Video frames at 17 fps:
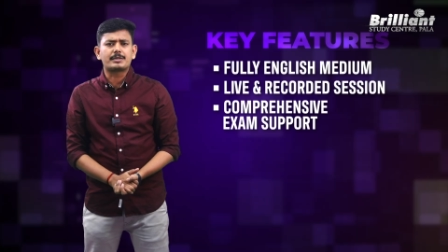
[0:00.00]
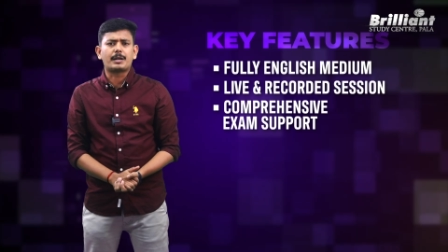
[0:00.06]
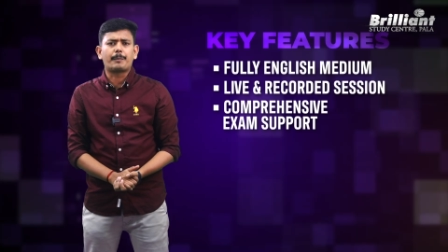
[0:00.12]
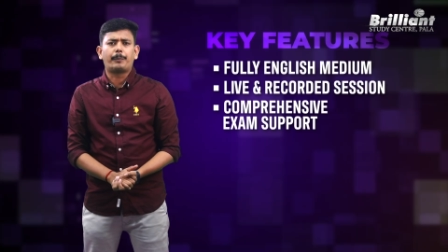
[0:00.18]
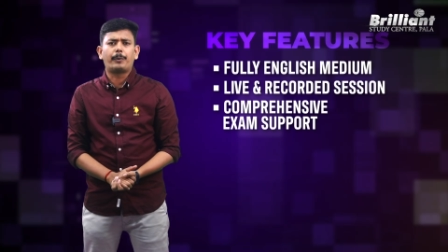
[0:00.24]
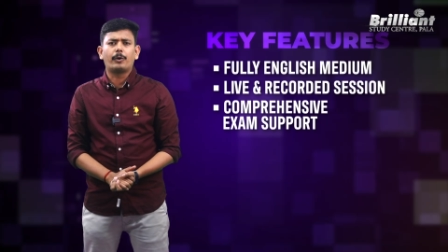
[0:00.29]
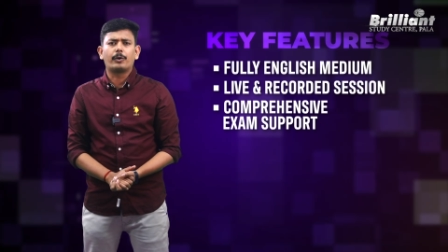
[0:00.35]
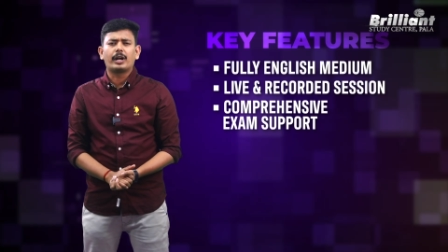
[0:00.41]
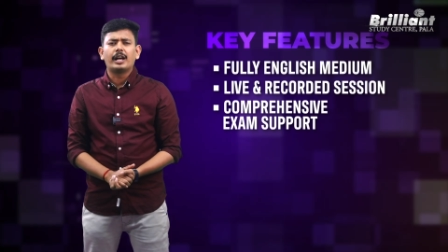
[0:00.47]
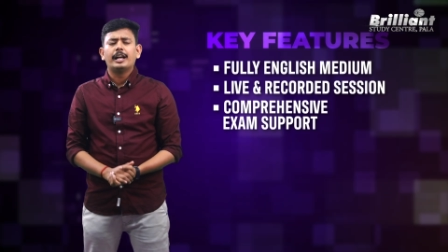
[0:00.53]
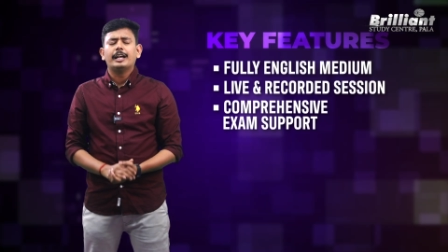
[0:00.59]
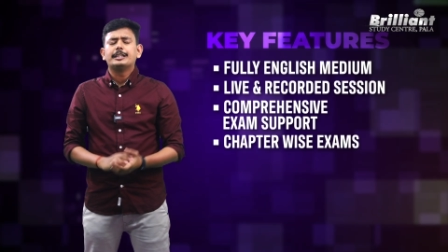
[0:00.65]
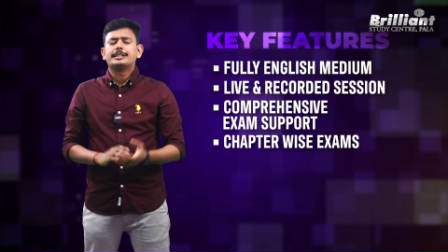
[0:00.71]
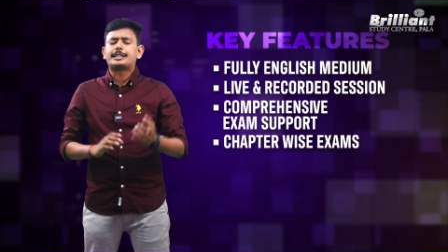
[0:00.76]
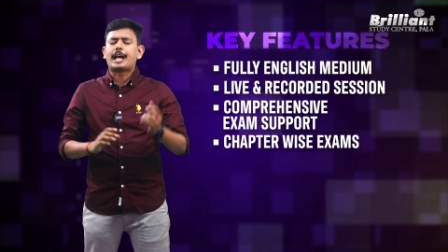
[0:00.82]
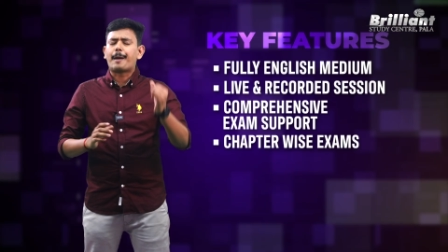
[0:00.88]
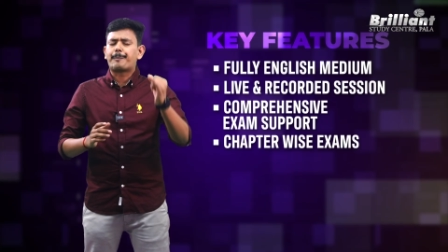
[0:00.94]
support.
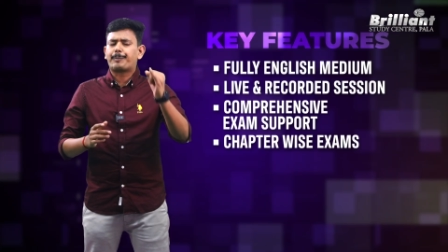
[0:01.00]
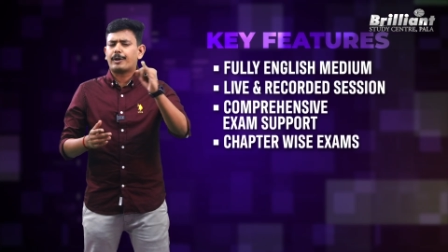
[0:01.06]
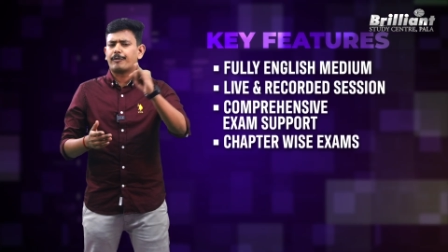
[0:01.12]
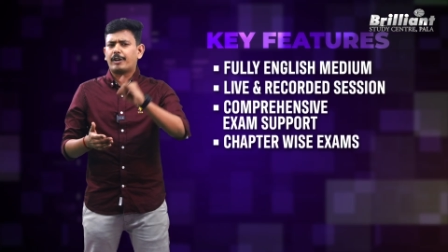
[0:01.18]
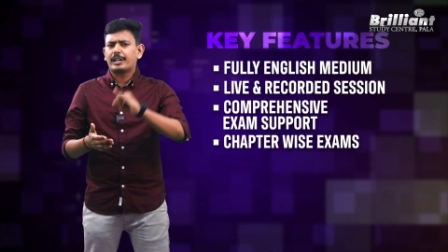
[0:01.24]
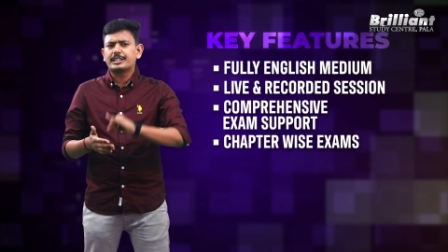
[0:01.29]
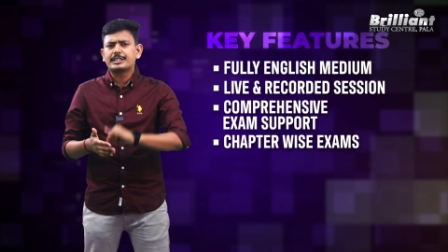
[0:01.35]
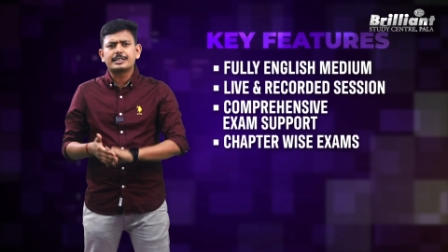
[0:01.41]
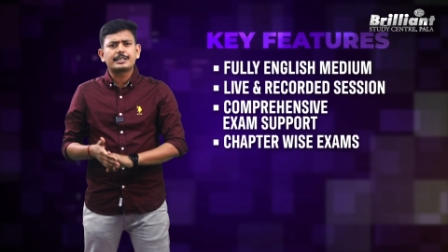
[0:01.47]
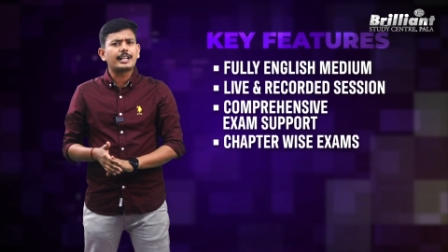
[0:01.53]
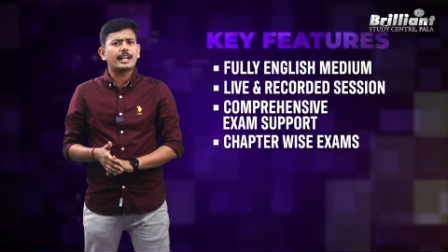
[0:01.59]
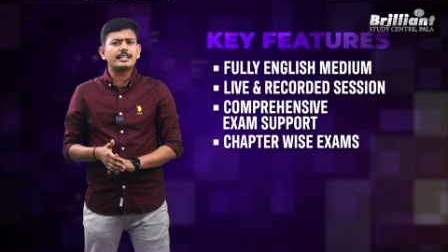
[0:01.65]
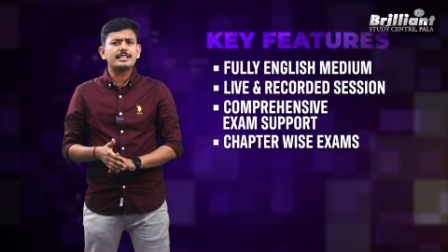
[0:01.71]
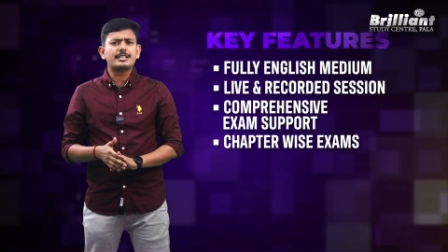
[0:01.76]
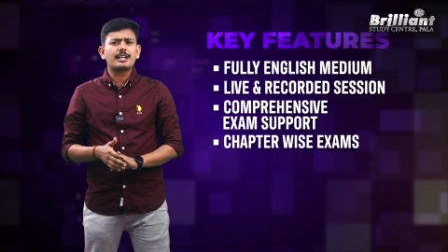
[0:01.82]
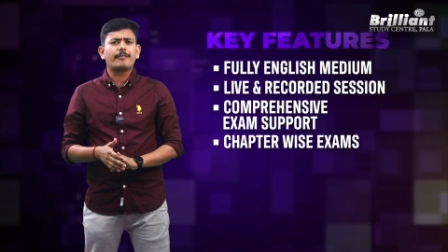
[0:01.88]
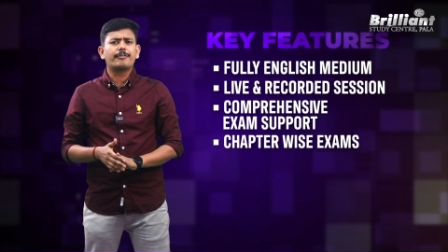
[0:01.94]
Chapter wise
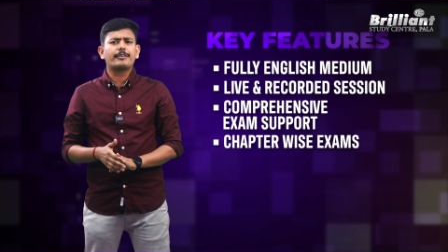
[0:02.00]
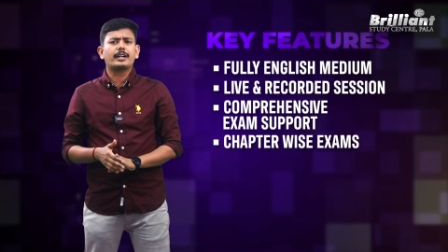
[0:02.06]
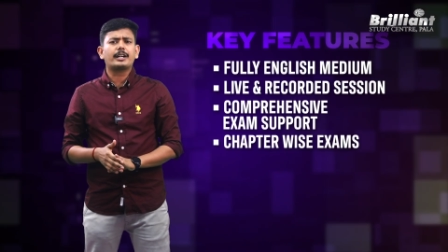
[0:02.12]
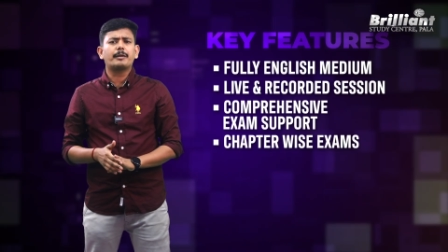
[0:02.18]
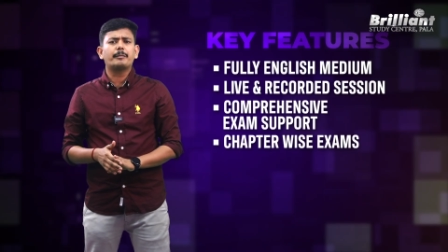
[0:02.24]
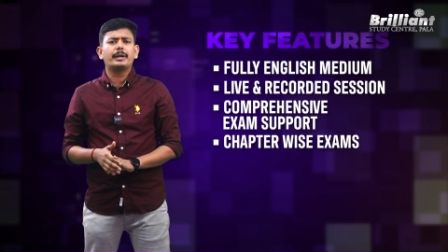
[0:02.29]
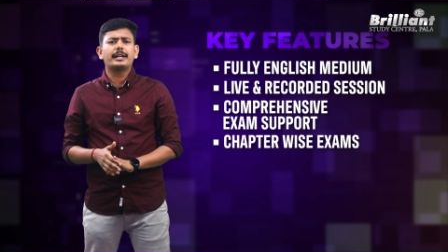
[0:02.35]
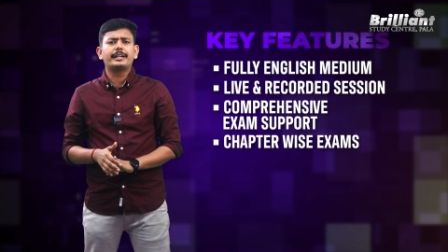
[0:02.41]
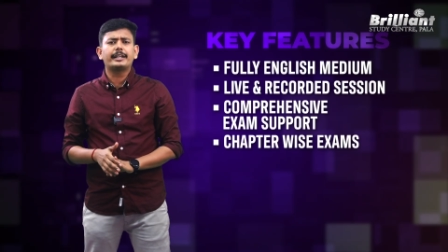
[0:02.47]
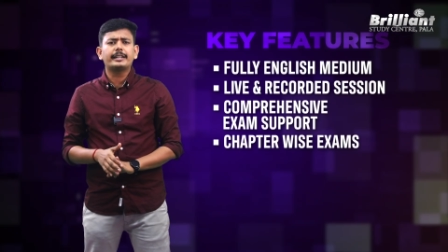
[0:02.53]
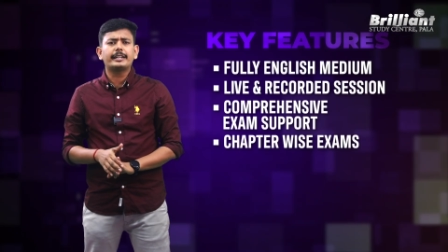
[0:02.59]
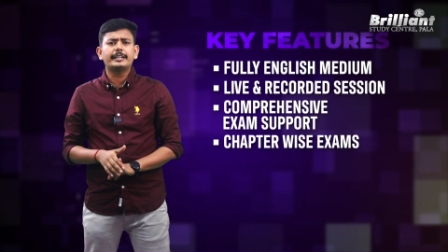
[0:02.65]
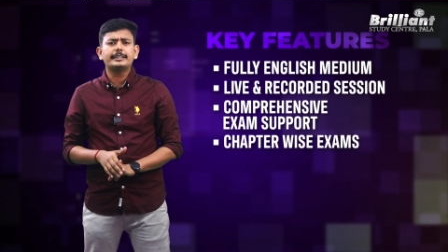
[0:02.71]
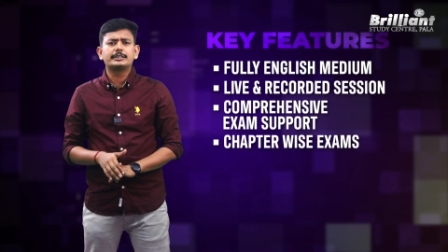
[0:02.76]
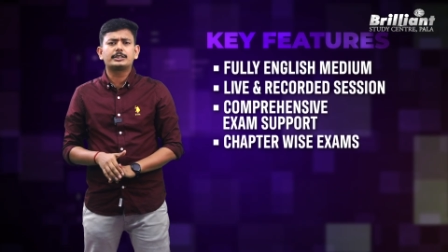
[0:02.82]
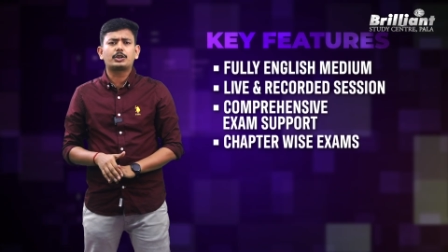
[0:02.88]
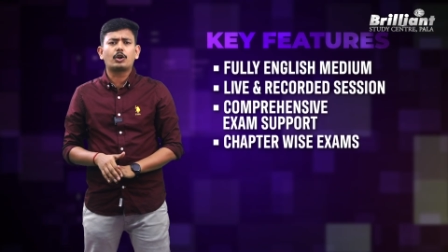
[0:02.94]
test after completing
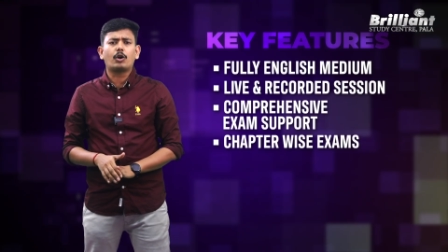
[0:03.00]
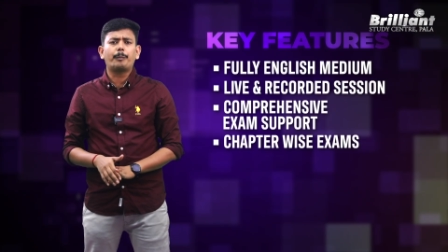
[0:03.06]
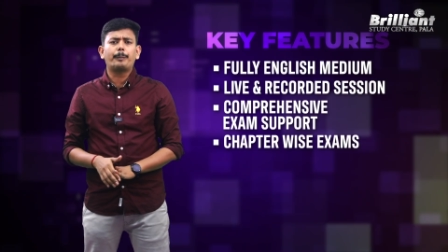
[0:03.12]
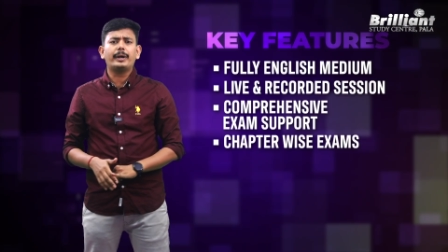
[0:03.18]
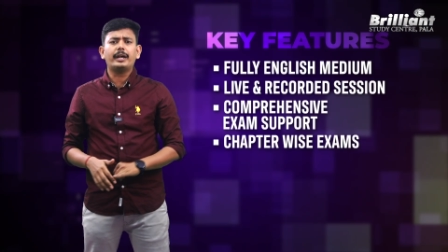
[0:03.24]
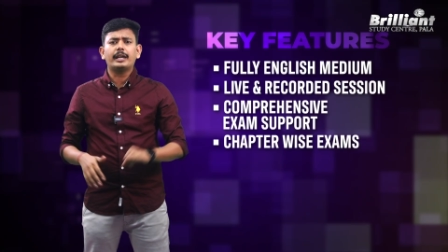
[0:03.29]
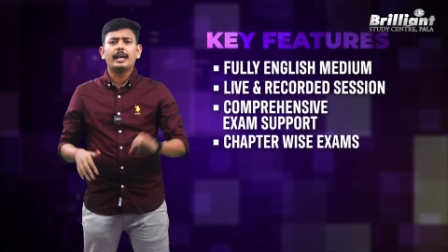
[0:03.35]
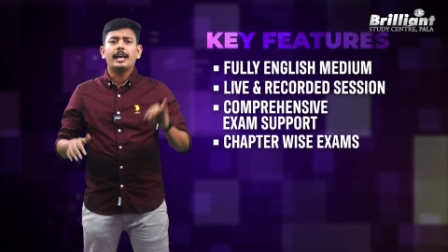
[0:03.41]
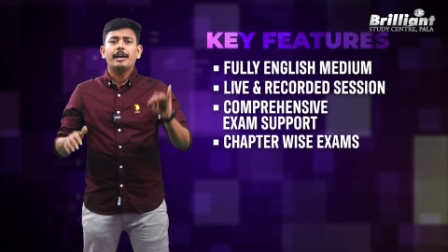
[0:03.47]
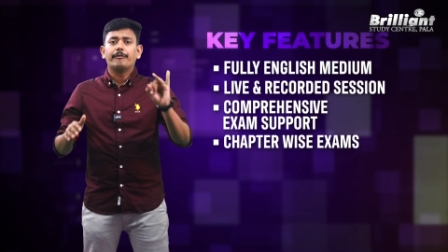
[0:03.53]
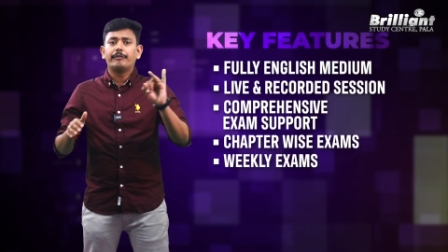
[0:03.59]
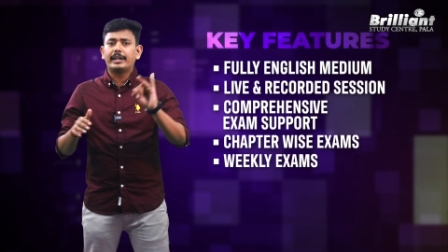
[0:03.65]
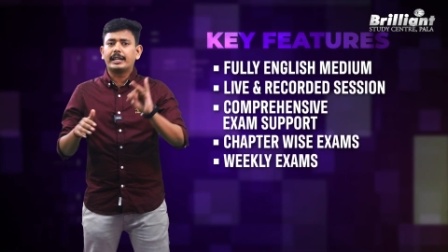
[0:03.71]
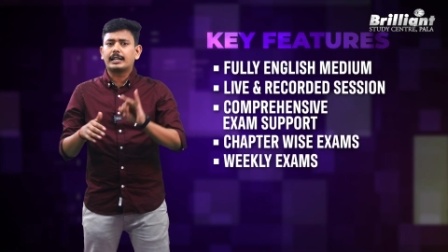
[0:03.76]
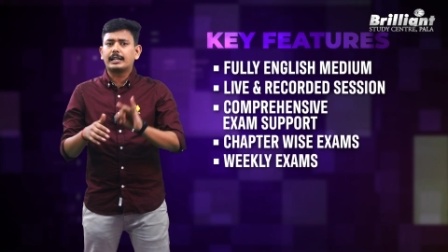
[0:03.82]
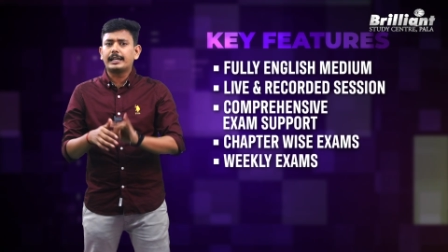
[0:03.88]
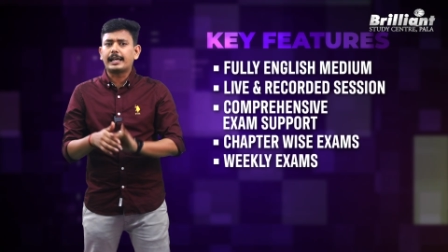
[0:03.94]
each topic
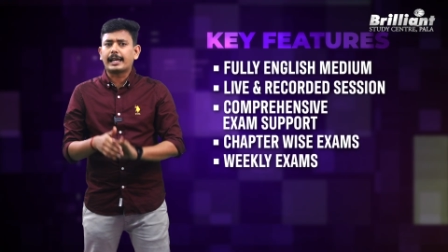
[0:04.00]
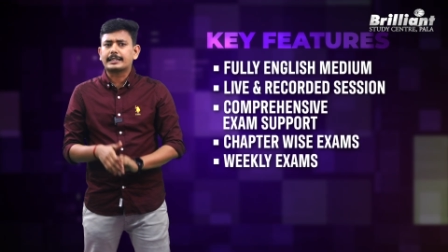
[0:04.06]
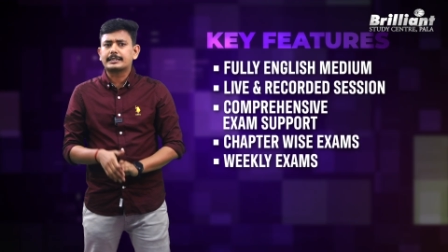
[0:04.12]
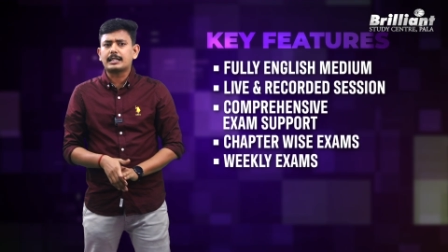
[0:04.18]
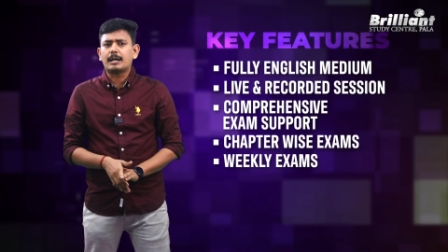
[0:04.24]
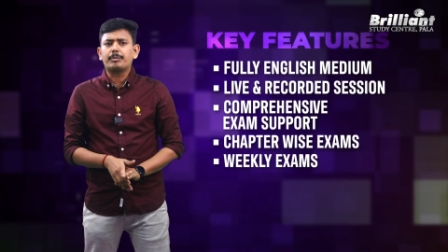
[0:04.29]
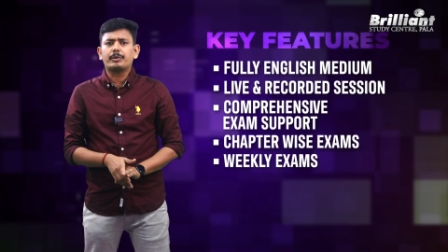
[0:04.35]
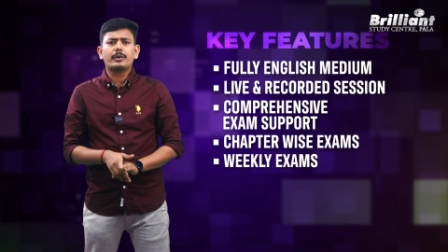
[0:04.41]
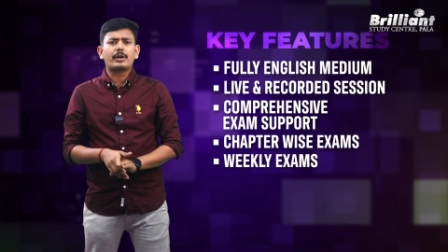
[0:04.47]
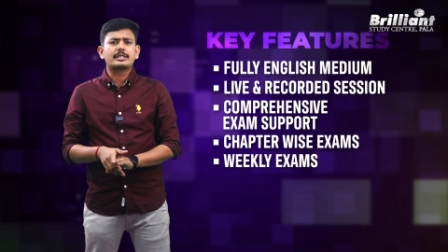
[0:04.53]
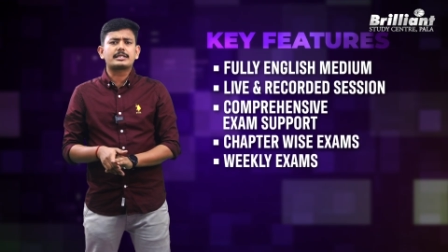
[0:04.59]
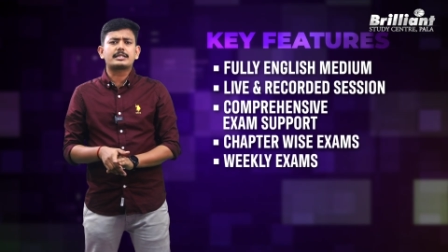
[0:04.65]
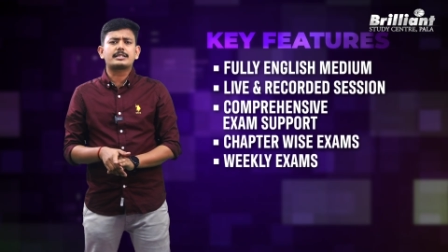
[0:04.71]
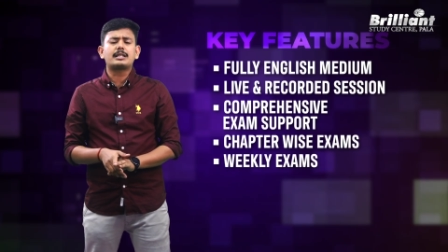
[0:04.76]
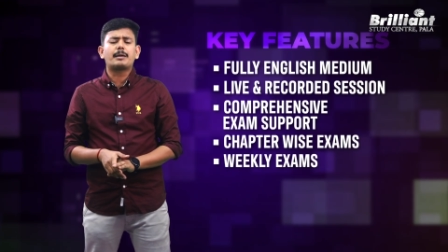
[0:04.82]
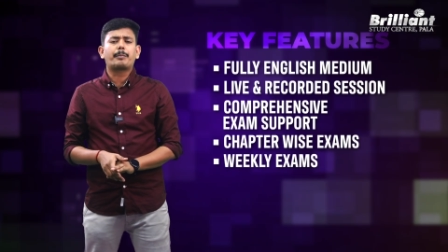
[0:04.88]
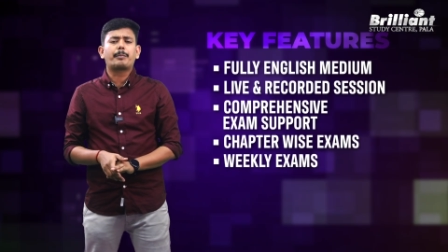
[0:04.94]
weekly exam to assess the